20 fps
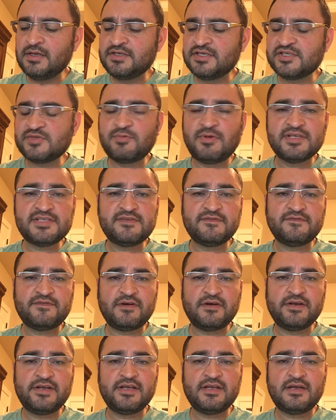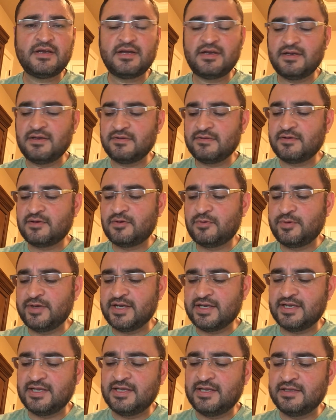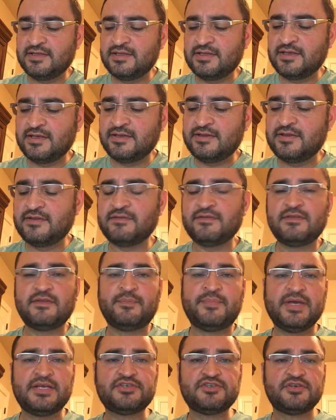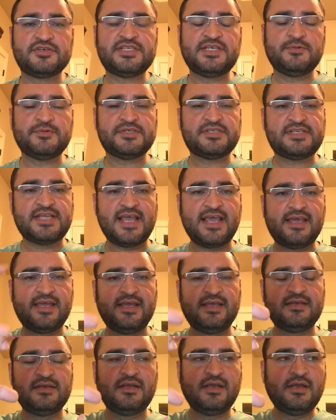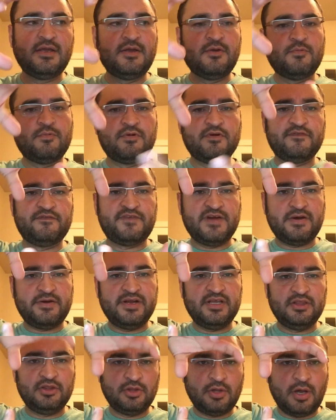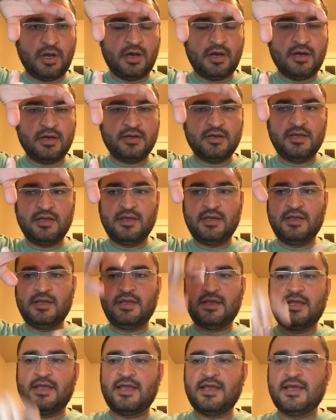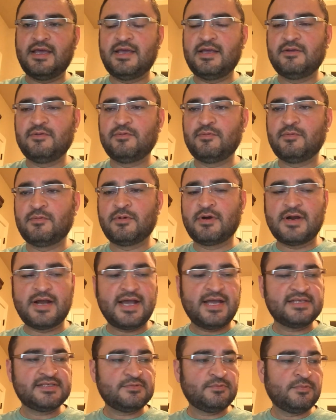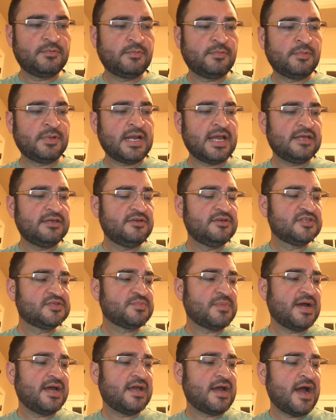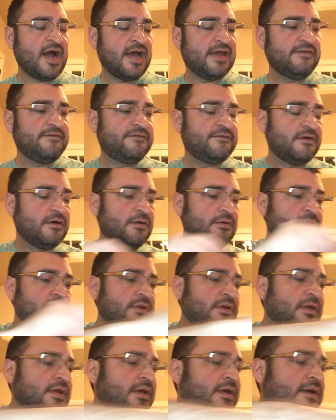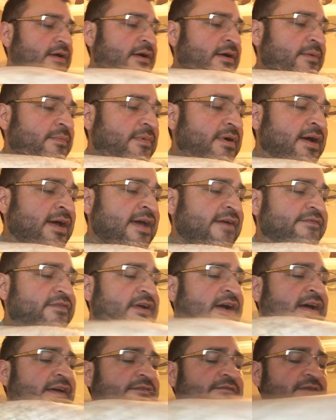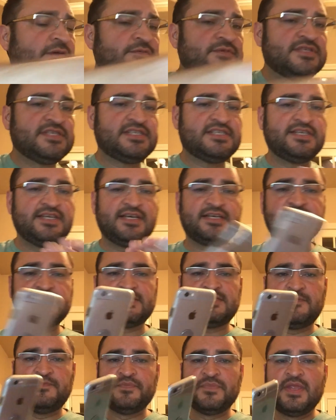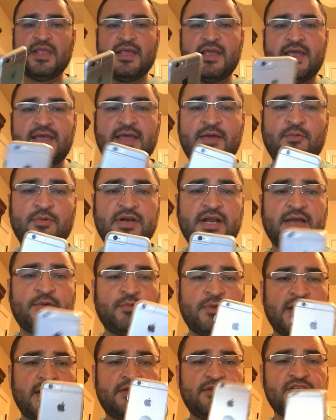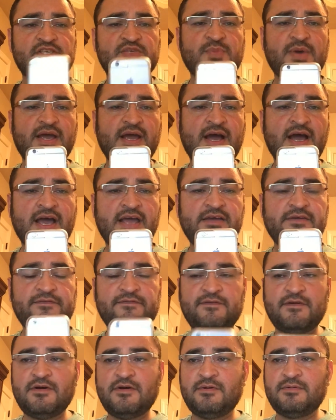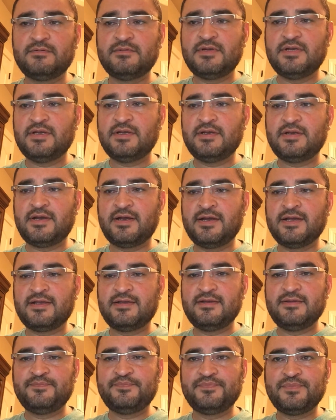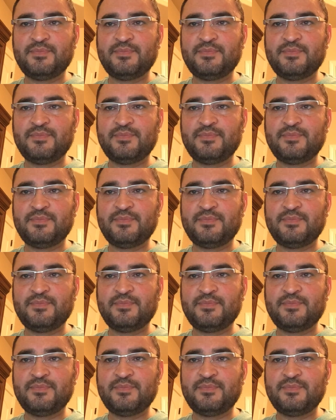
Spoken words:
just wasn't very quick. The pictures he was taking were very long, and whereas when I use my iPhone, I have an iPhone 6, and when I use my iPhone, like